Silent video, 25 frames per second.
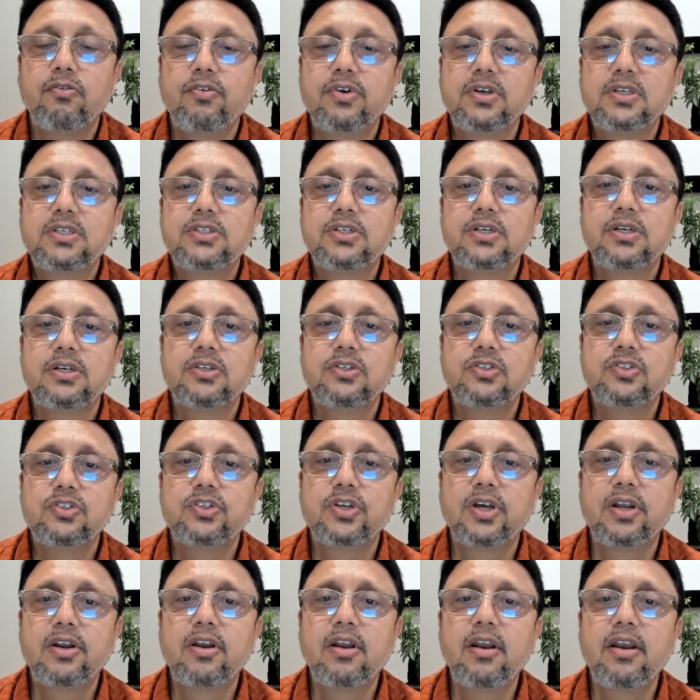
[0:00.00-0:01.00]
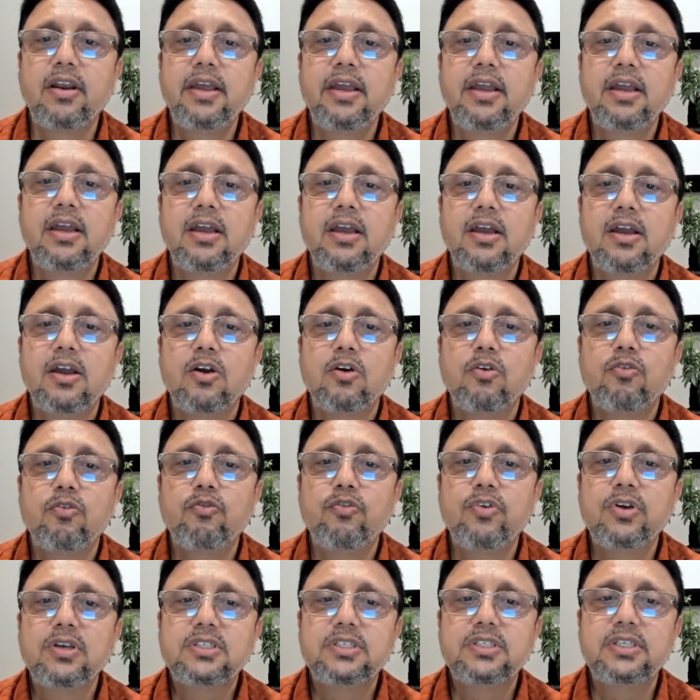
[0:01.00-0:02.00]
which generally
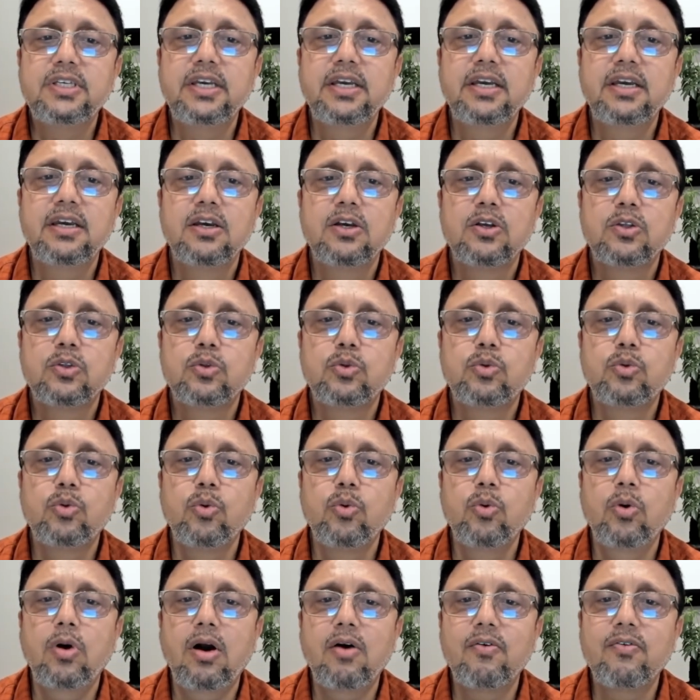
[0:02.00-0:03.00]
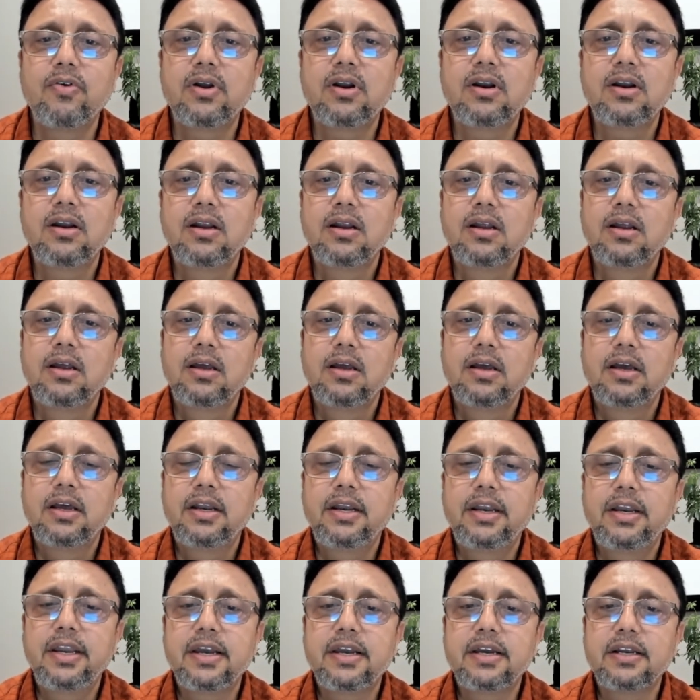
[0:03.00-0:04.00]
we see through our
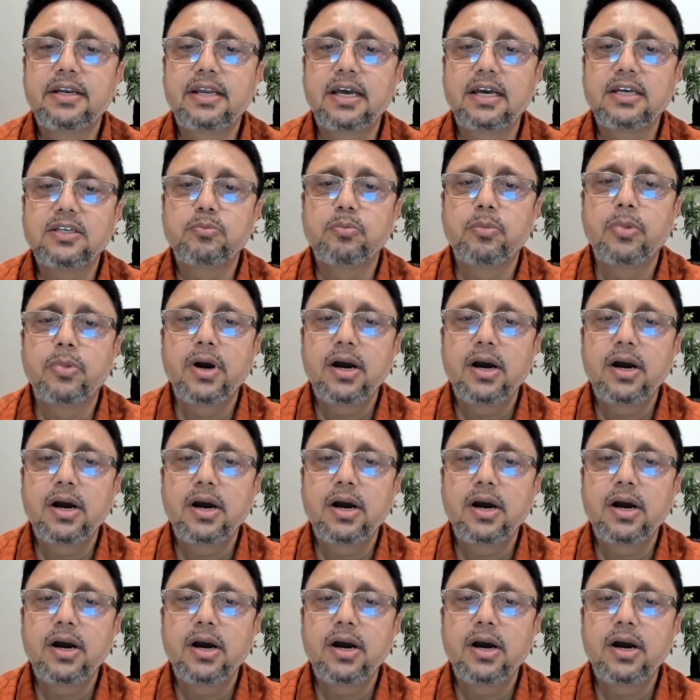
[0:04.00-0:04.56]
naked eyes,